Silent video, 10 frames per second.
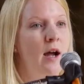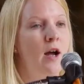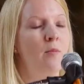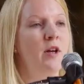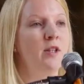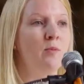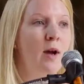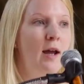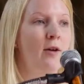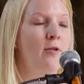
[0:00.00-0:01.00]
as
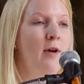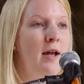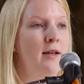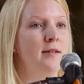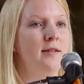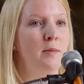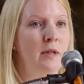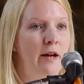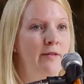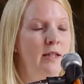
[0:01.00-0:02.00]
well as the
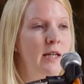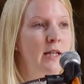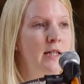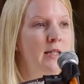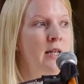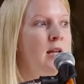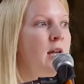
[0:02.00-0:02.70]
similarities,